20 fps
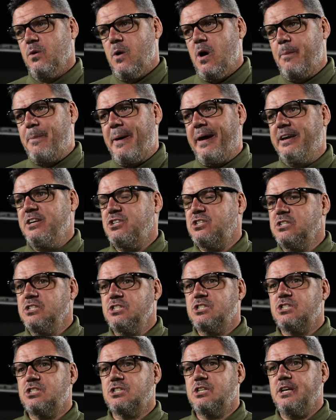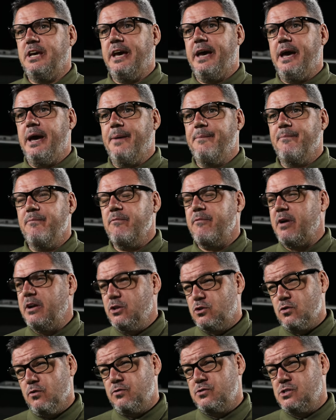with our patience. Really
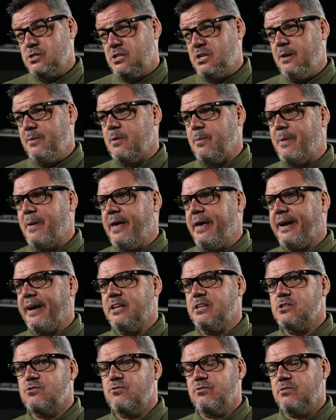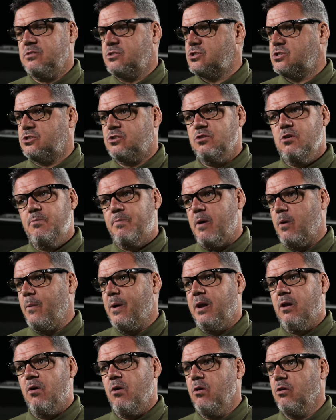tough team to play against. Super
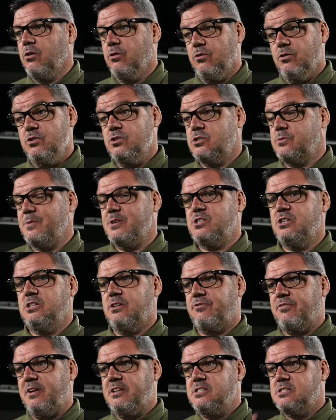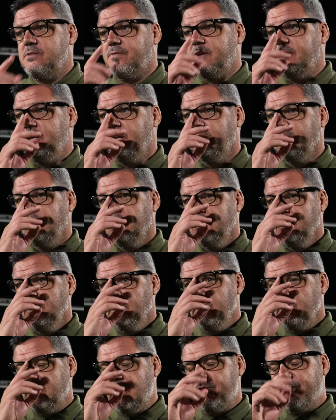well organised, especially defensively.
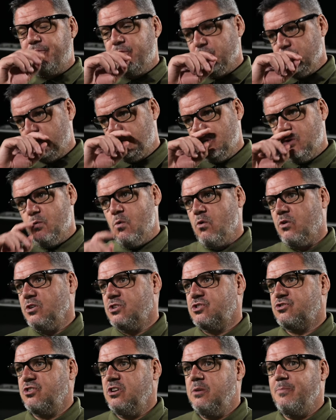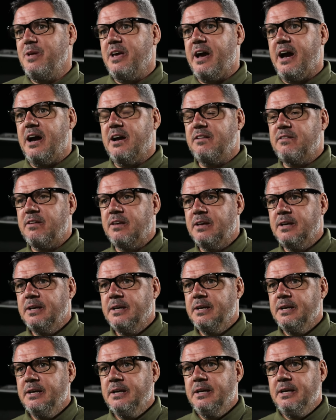Their front two work extremely hard.
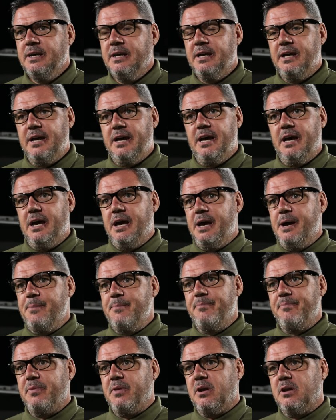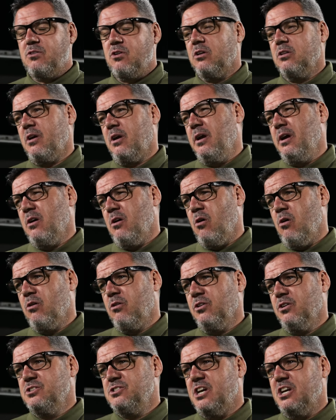And I thought their
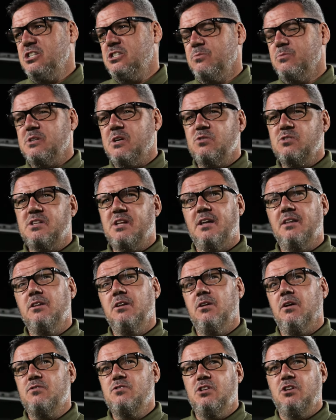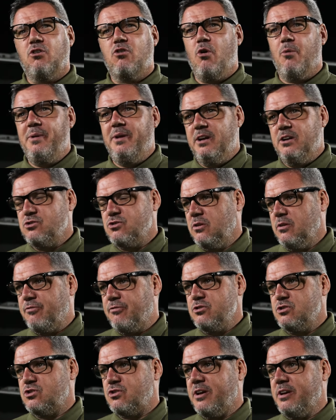organisation was outstanding. Obviously, they're coming here and trying to
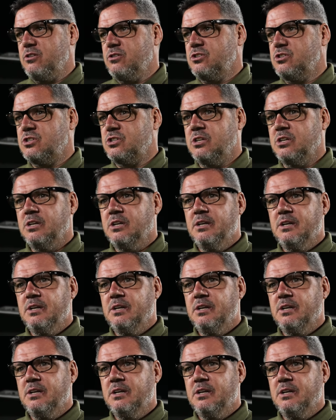frustrate us.